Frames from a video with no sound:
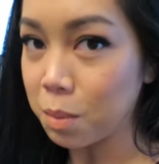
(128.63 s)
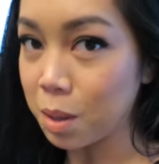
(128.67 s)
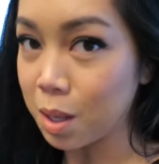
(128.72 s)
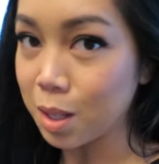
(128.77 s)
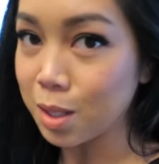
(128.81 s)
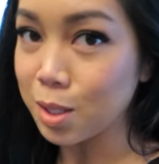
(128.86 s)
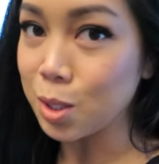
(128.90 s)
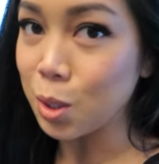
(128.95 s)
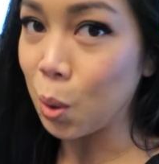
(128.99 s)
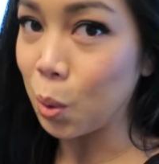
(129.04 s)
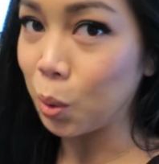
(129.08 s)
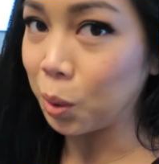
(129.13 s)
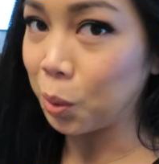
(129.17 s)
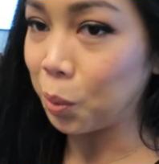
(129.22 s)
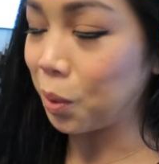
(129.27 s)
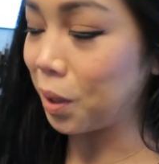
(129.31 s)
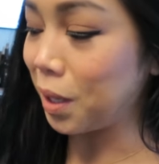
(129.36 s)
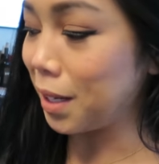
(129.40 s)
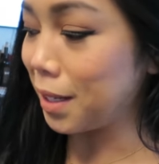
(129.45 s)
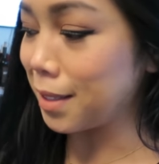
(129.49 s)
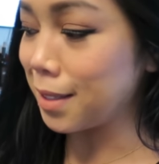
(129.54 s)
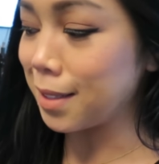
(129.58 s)
Mia's the
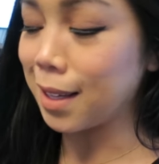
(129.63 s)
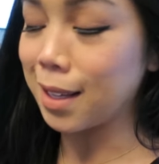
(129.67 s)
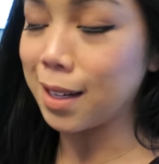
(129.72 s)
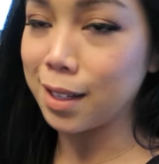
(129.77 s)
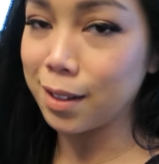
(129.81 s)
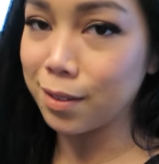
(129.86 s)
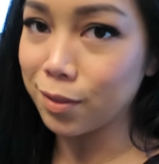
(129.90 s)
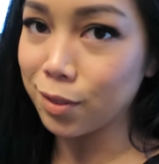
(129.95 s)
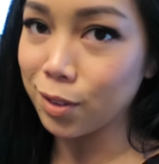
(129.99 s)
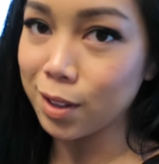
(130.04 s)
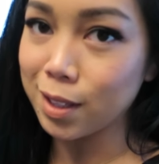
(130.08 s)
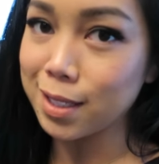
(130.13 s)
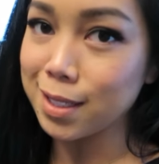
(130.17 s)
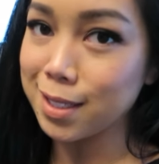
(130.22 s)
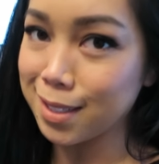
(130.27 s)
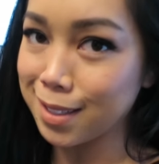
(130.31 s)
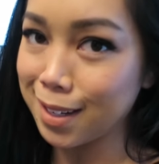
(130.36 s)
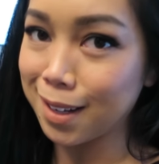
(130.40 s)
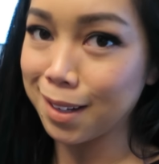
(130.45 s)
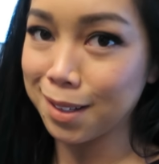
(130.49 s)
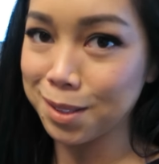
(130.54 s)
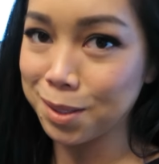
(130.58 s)
only one excited for
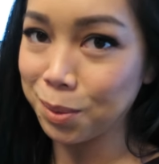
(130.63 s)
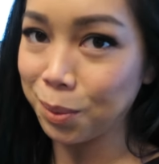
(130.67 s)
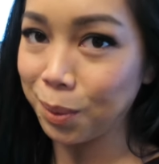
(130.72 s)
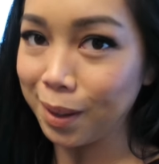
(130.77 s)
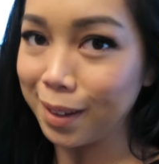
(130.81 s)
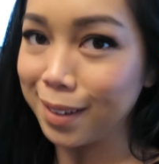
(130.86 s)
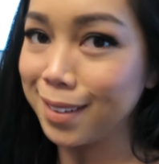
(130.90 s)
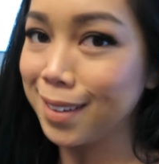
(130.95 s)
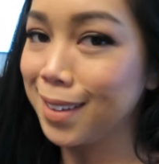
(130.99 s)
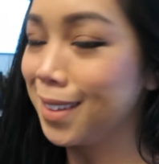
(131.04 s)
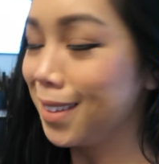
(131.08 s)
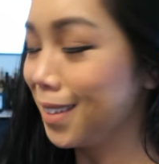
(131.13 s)
this next one.